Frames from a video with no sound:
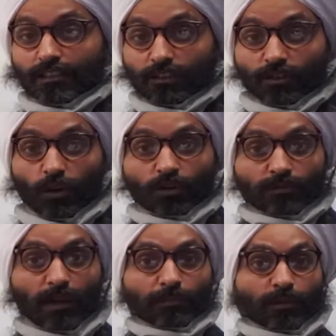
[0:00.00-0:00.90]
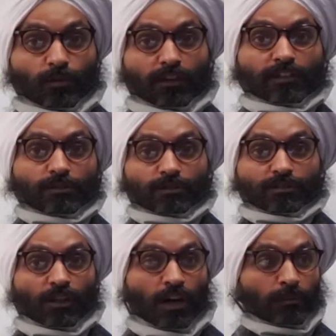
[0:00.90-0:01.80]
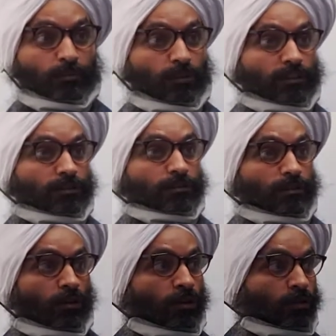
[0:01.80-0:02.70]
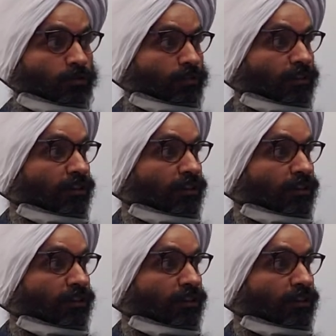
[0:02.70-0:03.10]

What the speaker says: You don't remember where you stop, where you go.